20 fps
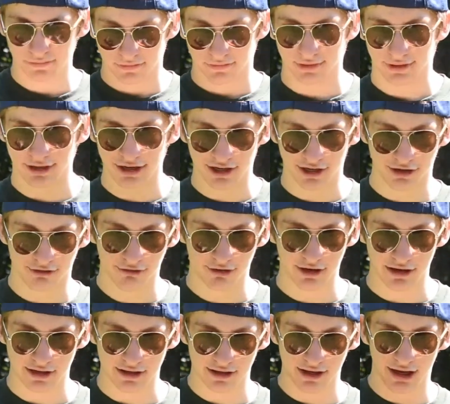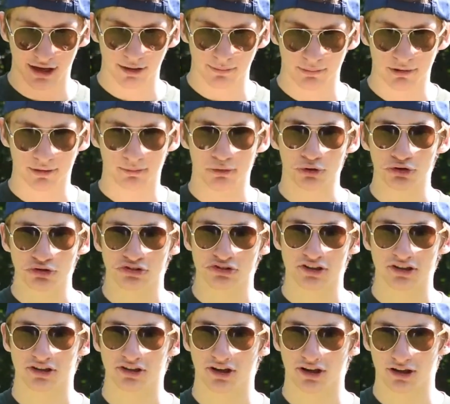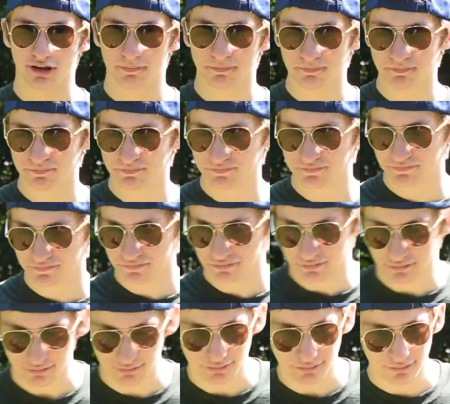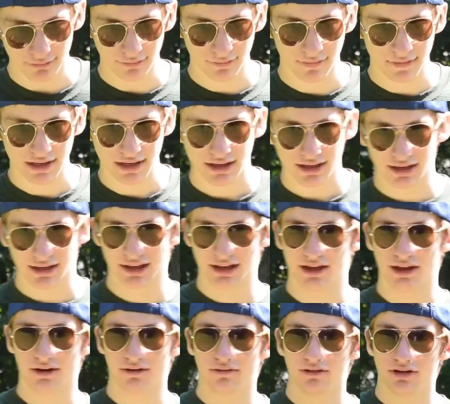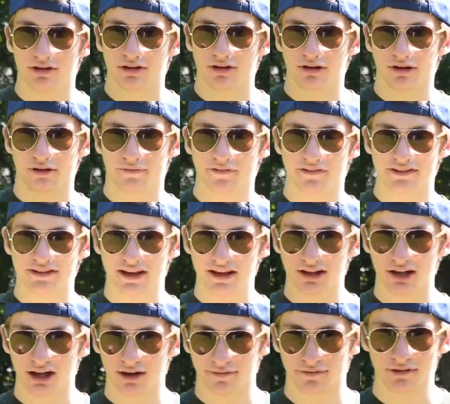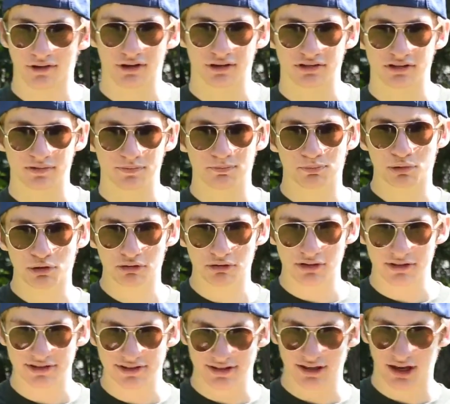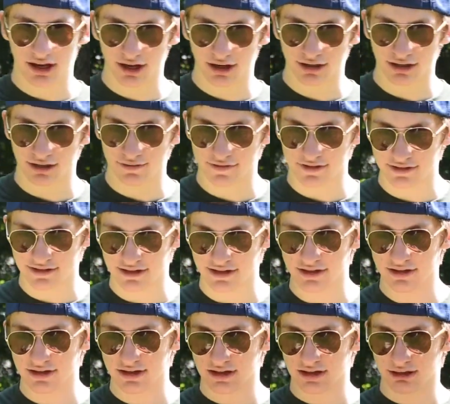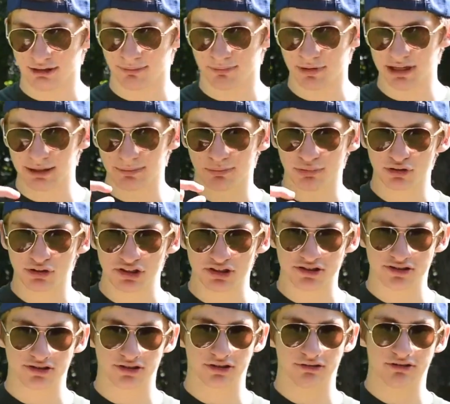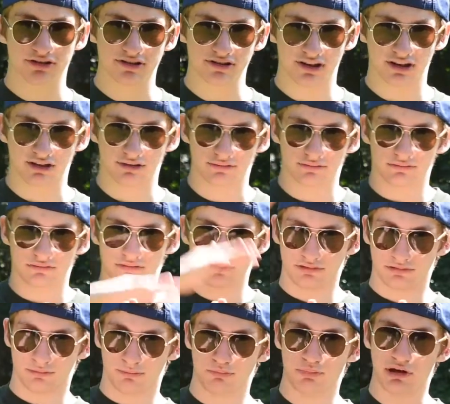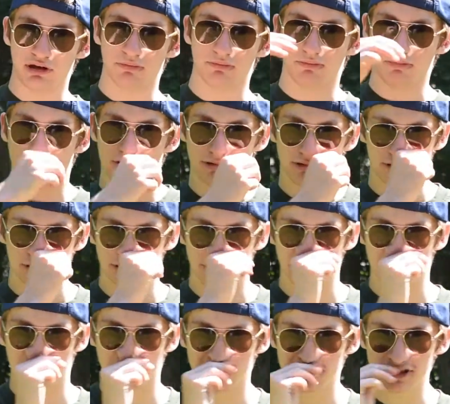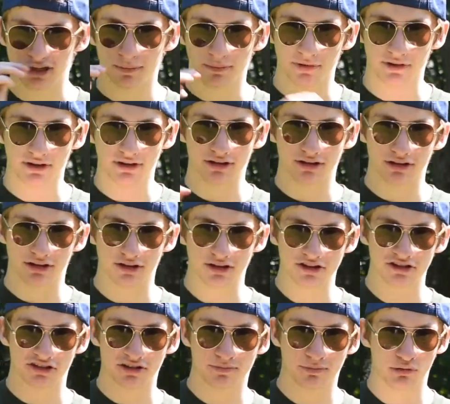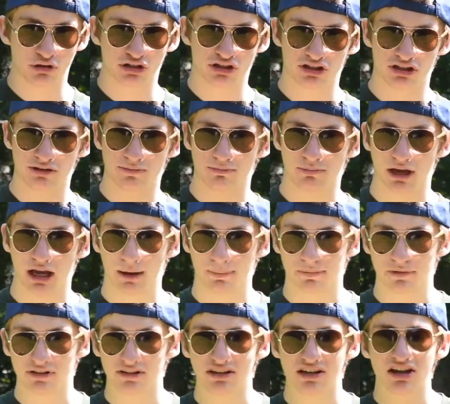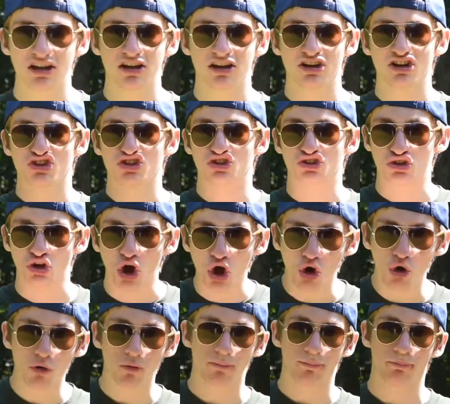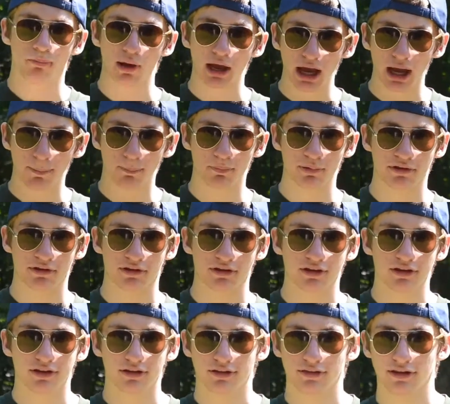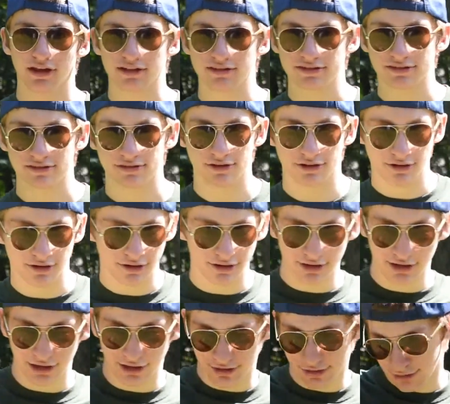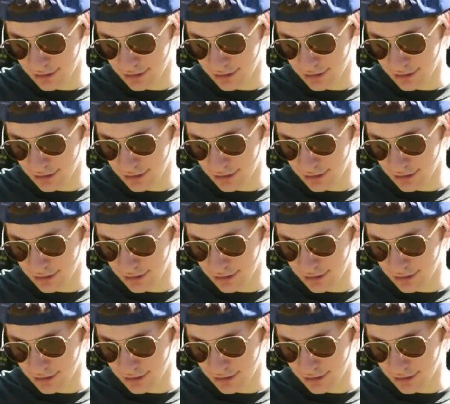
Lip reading: nitty-gritty. You got to put moleskin on. And if you take off your boot and sock, and if you see a big blister, which is like a bump or something, you could easily push it and pop it. Don't pop it. There's a